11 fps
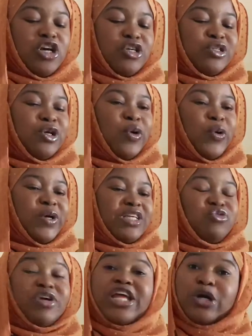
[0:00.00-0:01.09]
so
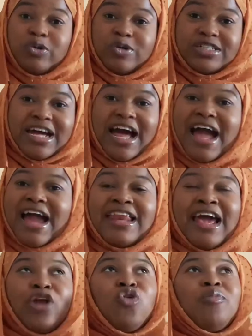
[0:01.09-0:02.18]
it's really good and
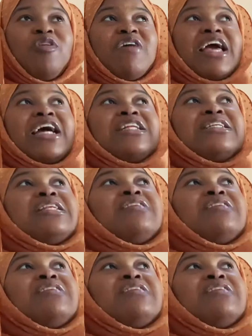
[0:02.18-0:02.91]
i know if i can